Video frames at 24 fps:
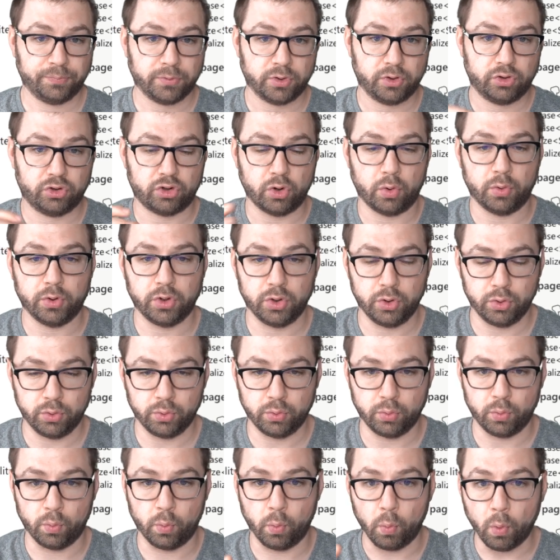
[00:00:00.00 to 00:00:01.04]
showing
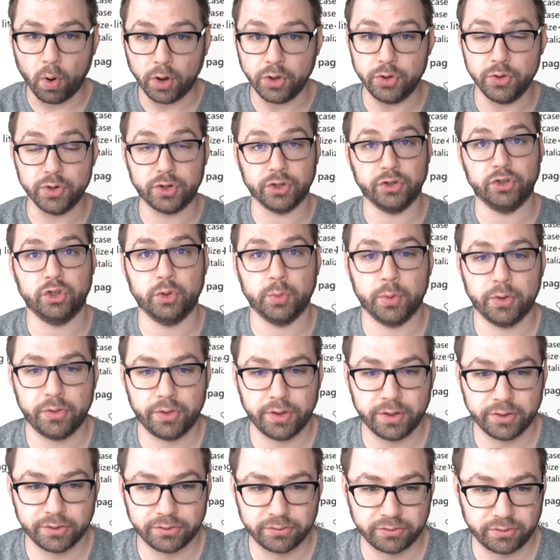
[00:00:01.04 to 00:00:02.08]
you what you can do with
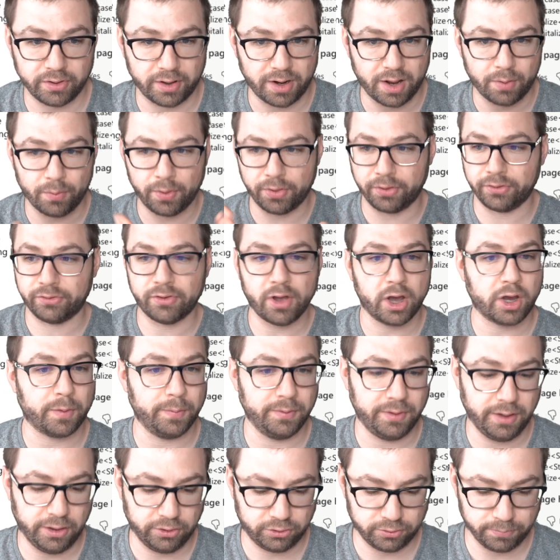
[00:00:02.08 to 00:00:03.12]
this, and I read this
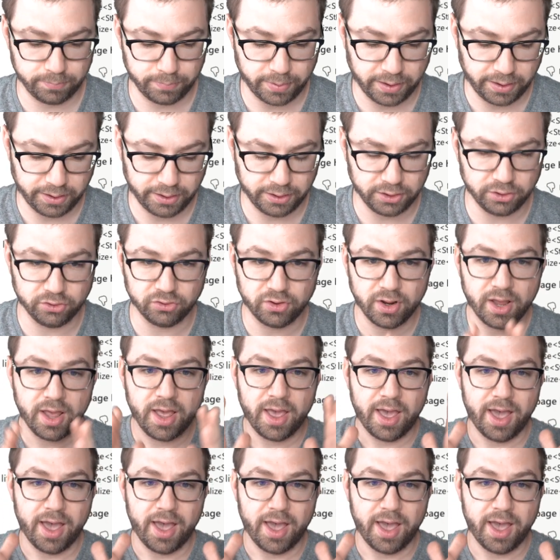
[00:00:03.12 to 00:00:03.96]
documentation page,